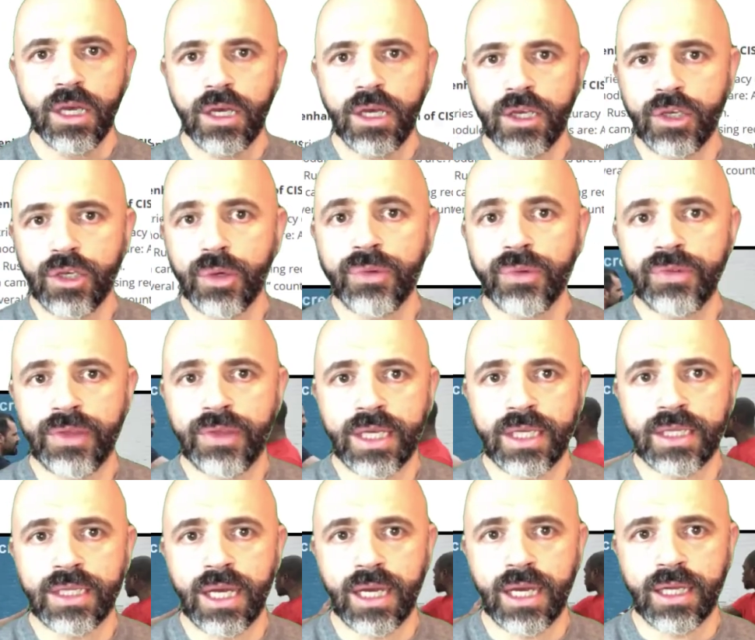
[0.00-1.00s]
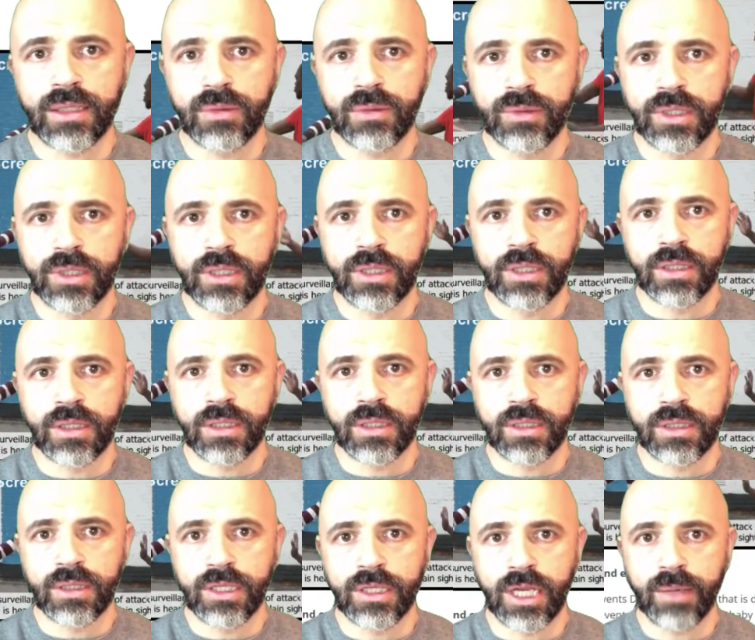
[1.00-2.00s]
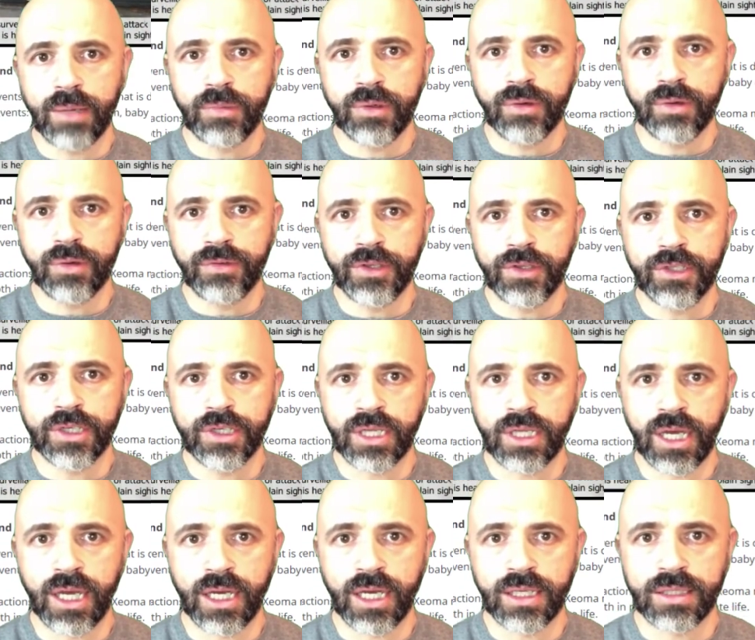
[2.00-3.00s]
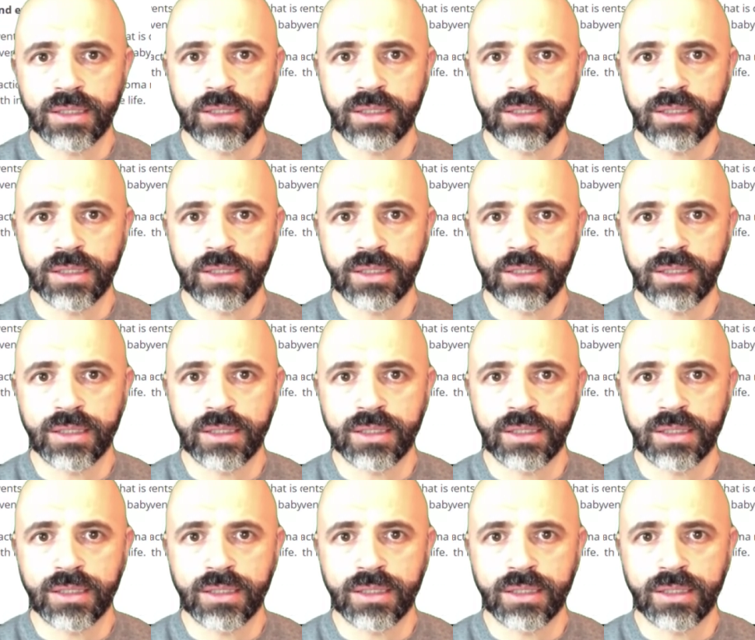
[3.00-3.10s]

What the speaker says: You'd think that with the number of features it has,